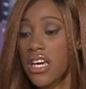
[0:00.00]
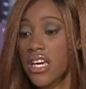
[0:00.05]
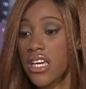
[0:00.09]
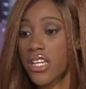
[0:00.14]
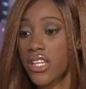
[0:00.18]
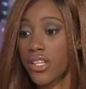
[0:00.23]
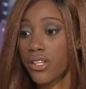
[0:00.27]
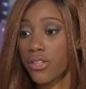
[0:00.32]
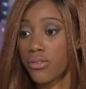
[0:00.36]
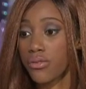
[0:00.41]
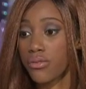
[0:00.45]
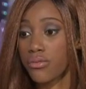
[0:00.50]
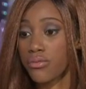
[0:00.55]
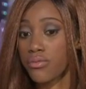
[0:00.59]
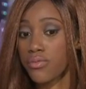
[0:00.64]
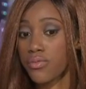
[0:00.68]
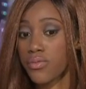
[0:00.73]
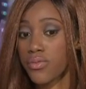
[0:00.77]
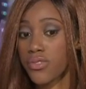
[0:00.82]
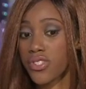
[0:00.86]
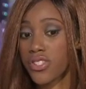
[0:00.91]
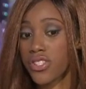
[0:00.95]
You
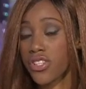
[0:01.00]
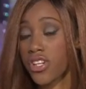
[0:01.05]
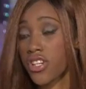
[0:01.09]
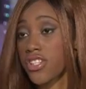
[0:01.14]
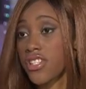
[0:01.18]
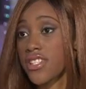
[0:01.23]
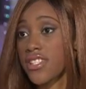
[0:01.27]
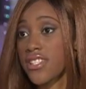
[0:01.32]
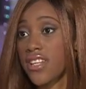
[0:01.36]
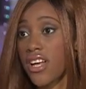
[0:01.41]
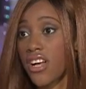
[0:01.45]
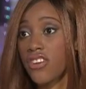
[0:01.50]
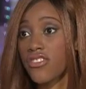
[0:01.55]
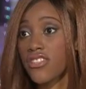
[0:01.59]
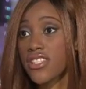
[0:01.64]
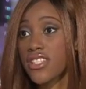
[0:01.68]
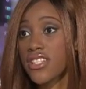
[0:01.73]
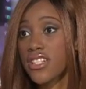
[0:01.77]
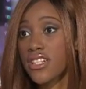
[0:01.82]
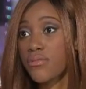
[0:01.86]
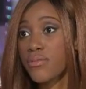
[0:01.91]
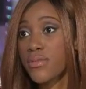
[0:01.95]
start to
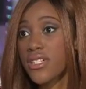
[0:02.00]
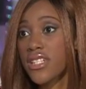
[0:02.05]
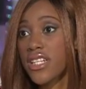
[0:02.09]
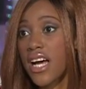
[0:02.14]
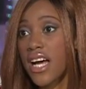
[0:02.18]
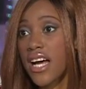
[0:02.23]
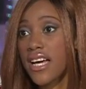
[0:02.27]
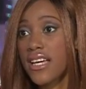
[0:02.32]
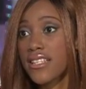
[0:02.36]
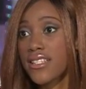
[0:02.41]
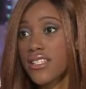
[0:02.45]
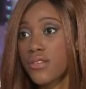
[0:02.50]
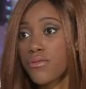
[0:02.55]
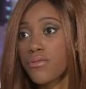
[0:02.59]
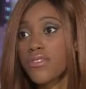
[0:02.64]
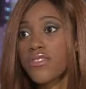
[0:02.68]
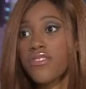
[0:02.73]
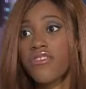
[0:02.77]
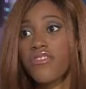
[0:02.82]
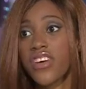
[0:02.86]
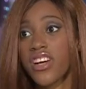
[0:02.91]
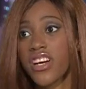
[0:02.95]
self-stigmatize. It
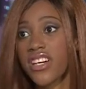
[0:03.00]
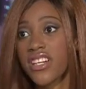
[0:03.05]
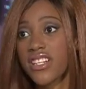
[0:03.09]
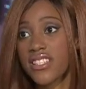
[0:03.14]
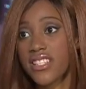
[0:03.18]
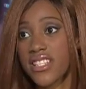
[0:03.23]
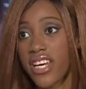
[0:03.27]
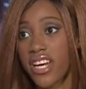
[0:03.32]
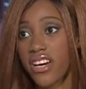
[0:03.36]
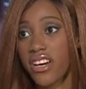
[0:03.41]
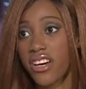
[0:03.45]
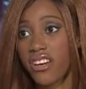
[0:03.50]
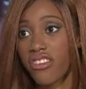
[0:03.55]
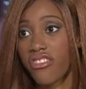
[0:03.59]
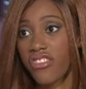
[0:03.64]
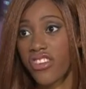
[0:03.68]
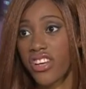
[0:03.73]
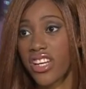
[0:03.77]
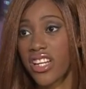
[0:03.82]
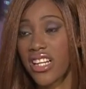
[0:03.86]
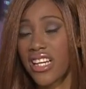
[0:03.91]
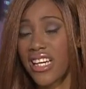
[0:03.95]
was a very scary
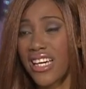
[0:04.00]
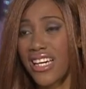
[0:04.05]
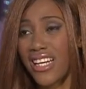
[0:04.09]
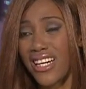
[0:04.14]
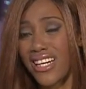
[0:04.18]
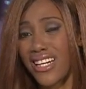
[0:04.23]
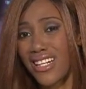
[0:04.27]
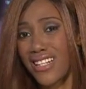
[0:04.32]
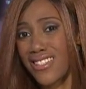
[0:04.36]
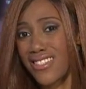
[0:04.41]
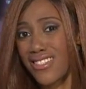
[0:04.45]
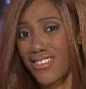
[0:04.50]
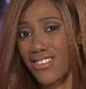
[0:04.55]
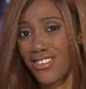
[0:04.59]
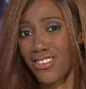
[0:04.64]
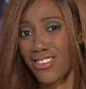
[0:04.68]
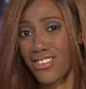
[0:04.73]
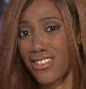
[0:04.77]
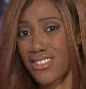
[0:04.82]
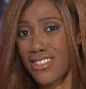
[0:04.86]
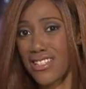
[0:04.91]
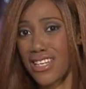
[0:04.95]
feeling, and it is still
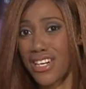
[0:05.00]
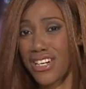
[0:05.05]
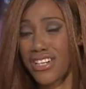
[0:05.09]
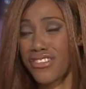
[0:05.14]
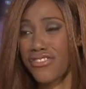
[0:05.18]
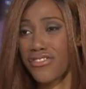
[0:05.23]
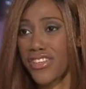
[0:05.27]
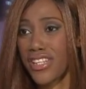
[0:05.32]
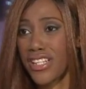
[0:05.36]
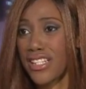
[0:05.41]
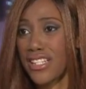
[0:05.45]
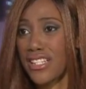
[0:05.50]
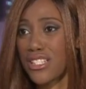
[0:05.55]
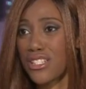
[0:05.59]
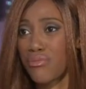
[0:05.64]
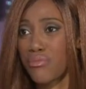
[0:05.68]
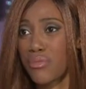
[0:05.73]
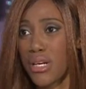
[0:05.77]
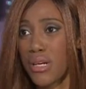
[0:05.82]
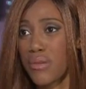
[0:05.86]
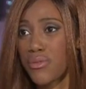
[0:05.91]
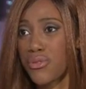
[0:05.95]
a scary feeling
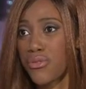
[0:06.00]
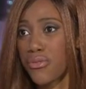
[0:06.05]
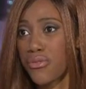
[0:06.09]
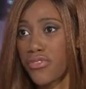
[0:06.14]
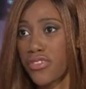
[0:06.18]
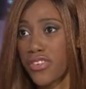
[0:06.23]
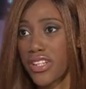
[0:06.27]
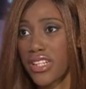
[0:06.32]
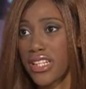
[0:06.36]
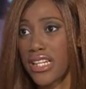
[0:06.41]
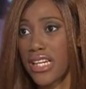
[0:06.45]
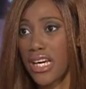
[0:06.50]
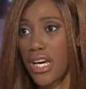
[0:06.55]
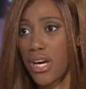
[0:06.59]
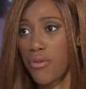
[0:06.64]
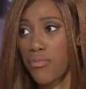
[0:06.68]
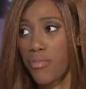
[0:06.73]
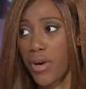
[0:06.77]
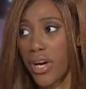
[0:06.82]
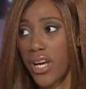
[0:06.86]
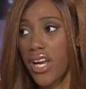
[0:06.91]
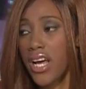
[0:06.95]
sometimes revealing
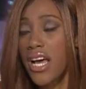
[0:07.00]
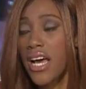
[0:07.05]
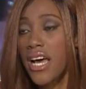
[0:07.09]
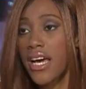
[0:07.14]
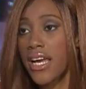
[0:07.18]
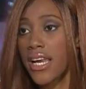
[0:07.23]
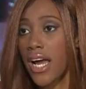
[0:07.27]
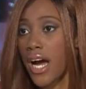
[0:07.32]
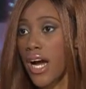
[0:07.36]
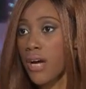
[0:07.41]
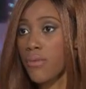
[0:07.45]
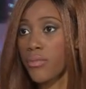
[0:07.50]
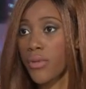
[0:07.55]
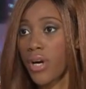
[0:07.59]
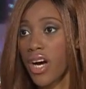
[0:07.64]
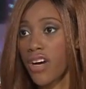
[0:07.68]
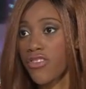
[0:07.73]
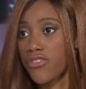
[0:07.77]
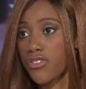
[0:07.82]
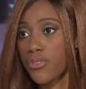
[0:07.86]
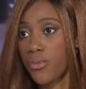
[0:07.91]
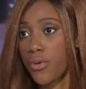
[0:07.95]
it, but now I'm
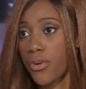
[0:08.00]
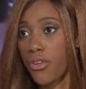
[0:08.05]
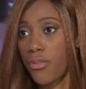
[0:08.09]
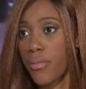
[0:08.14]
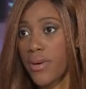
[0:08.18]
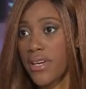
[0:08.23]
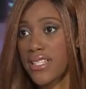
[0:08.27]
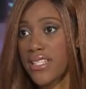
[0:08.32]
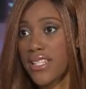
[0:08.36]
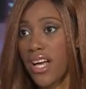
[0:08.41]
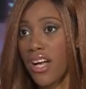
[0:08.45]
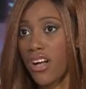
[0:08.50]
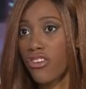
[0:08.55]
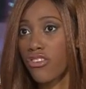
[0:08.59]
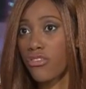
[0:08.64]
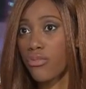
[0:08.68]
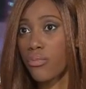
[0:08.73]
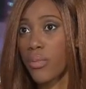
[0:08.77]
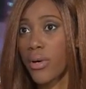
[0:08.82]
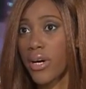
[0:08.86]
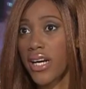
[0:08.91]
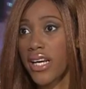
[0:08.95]
comfortable with
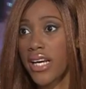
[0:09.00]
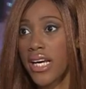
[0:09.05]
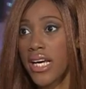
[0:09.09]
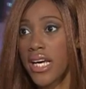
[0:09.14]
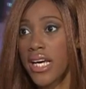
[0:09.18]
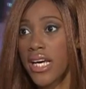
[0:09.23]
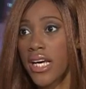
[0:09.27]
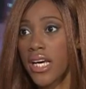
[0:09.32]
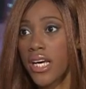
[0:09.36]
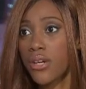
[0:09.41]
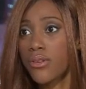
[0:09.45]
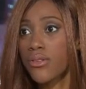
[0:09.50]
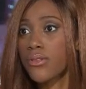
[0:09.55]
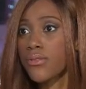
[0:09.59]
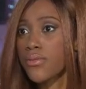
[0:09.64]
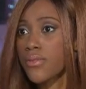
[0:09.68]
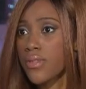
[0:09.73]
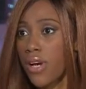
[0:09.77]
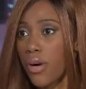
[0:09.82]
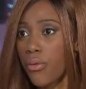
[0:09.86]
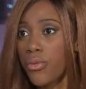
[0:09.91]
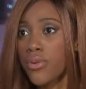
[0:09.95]
myself. But
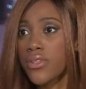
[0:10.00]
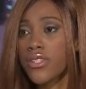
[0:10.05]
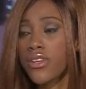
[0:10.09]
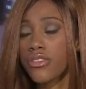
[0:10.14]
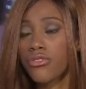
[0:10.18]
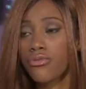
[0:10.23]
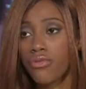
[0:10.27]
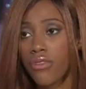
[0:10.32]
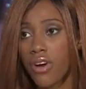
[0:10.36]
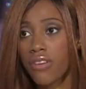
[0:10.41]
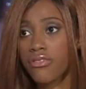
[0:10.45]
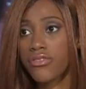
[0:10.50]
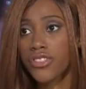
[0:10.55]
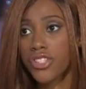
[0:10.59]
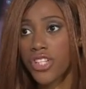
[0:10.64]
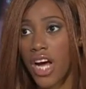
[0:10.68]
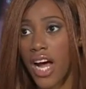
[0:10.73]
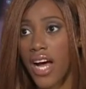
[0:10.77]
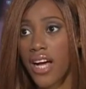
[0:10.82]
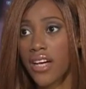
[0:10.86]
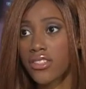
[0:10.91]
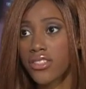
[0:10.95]
it was a rough
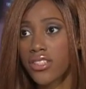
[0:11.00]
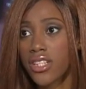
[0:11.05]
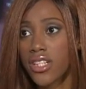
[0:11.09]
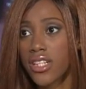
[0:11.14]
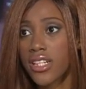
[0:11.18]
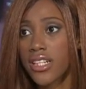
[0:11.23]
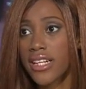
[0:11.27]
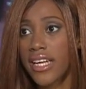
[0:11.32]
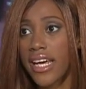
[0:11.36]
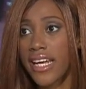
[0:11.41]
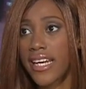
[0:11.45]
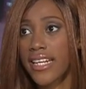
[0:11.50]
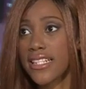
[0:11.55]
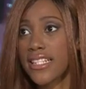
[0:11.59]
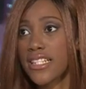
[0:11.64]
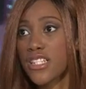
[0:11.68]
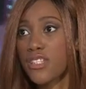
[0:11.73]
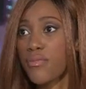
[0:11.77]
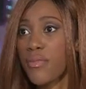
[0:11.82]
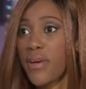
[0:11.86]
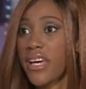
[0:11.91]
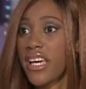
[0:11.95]
childhood, and it
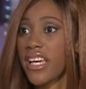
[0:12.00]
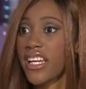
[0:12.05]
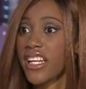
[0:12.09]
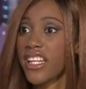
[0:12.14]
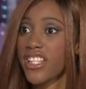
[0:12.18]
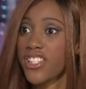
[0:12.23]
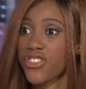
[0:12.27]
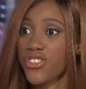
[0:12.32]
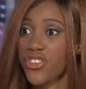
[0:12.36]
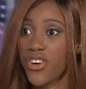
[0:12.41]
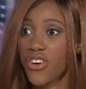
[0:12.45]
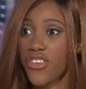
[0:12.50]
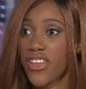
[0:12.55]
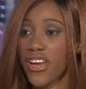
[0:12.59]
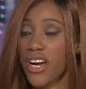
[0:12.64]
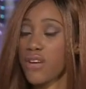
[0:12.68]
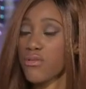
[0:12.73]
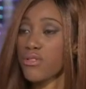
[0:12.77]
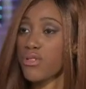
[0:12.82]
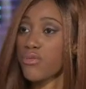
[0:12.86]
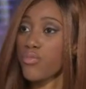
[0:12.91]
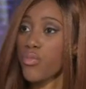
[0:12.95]
doesn't make it easier that
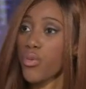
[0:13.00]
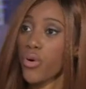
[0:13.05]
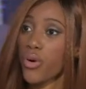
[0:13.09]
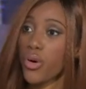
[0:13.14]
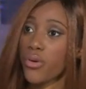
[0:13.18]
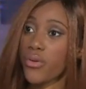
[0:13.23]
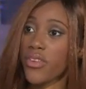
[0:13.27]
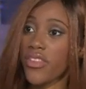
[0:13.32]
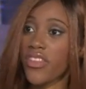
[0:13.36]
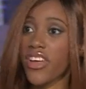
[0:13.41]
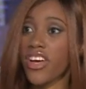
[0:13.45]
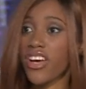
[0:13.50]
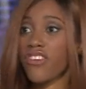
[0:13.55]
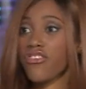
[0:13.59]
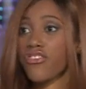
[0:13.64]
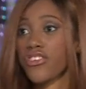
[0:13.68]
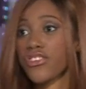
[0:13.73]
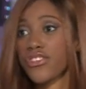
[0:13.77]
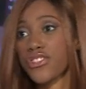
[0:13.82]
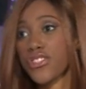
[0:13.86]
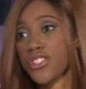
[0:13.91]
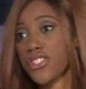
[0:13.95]
I was born with it
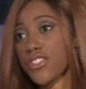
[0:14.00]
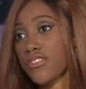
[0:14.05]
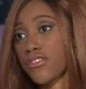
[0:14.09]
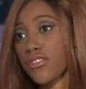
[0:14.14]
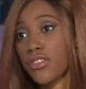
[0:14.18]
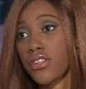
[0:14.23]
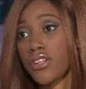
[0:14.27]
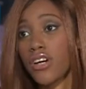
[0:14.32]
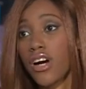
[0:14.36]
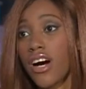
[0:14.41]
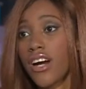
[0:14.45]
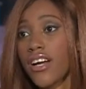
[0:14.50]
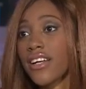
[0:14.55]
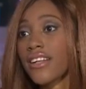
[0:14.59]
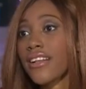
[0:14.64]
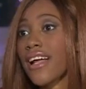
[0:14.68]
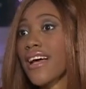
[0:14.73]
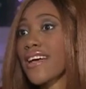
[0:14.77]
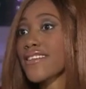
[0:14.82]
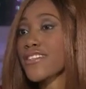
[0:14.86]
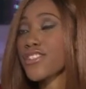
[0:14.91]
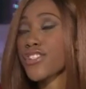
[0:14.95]
versus got it
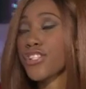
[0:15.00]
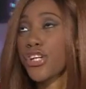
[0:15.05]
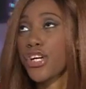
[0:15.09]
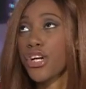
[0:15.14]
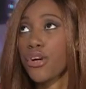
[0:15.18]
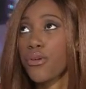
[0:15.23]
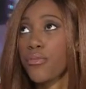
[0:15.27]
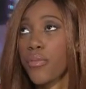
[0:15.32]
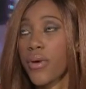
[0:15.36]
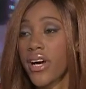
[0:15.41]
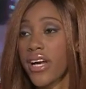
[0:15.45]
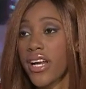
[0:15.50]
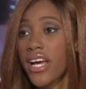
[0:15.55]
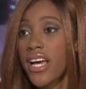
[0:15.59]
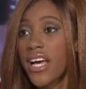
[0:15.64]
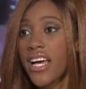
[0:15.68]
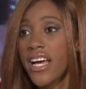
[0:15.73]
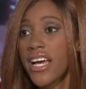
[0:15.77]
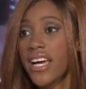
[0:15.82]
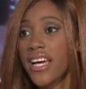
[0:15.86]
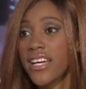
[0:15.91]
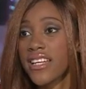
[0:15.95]
last year, but
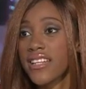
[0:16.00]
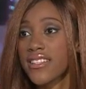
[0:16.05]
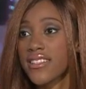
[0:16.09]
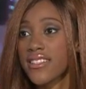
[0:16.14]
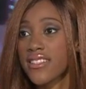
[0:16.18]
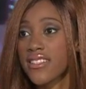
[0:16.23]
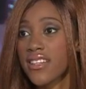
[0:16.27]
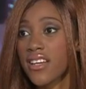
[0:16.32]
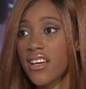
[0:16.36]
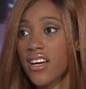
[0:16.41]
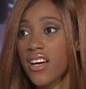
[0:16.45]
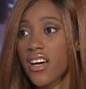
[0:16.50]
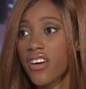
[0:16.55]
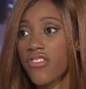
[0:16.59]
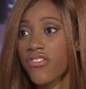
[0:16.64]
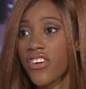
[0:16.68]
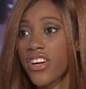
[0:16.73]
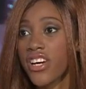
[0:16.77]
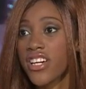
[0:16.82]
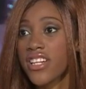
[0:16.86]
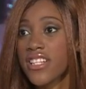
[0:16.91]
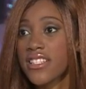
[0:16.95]
it's a
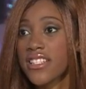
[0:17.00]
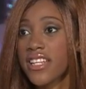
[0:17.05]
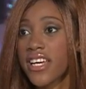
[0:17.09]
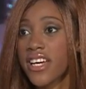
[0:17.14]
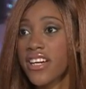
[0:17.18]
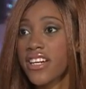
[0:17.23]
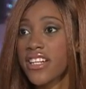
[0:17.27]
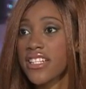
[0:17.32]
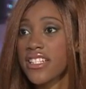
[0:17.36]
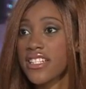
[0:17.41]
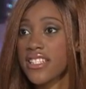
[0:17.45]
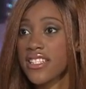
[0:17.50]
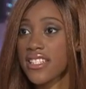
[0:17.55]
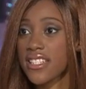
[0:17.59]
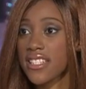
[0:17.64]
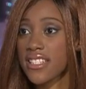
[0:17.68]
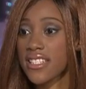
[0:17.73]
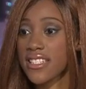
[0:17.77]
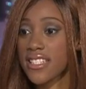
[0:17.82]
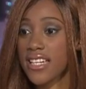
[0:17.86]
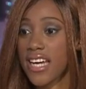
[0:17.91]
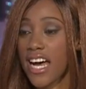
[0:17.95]
very scary
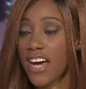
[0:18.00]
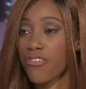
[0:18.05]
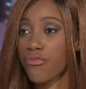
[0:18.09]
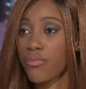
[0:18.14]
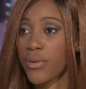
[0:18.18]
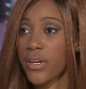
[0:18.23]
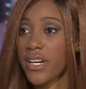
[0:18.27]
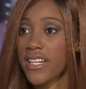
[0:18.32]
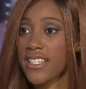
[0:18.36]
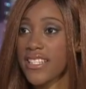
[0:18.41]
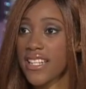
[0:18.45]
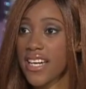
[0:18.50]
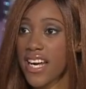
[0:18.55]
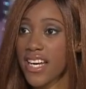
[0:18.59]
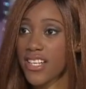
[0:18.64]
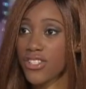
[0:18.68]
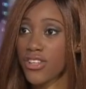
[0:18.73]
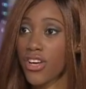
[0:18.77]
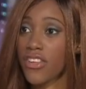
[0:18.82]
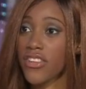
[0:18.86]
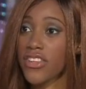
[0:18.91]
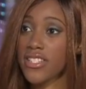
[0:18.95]
disease to have because it
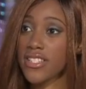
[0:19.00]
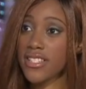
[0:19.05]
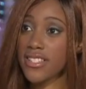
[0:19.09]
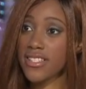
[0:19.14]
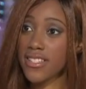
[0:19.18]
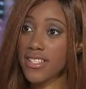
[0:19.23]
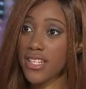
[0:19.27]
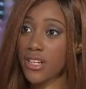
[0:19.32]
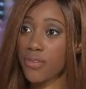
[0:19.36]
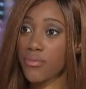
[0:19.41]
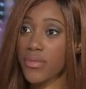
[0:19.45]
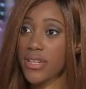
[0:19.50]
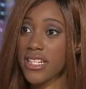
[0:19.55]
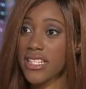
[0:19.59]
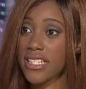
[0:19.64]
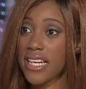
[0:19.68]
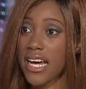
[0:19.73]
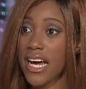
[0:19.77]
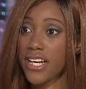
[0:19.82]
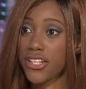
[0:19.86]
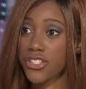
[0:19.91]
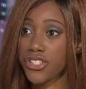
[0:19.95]
has all this stigma
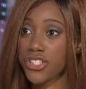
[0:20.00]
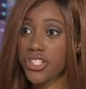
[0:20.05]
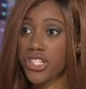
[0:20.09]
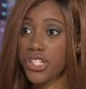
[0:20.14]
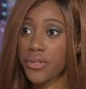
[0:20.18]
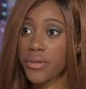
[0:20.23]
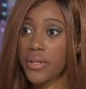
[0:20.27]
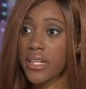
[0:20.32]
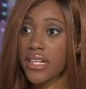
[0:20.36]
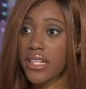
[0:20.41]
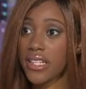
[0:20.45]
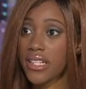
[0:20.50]
attached to it.